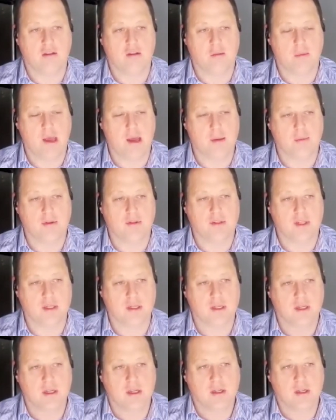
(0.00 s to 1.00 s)
to be able to
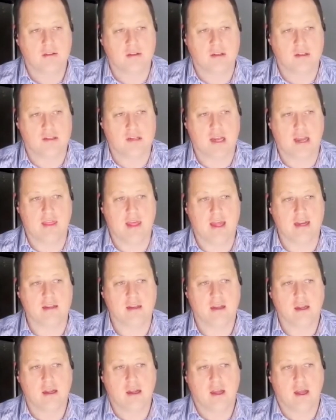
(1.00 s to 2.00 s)
say
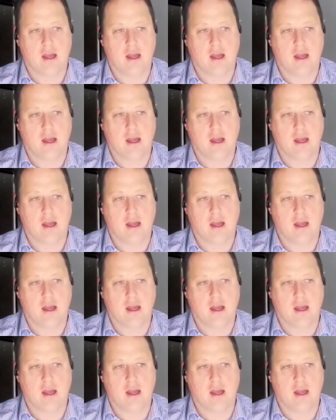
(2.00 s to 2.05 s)
that.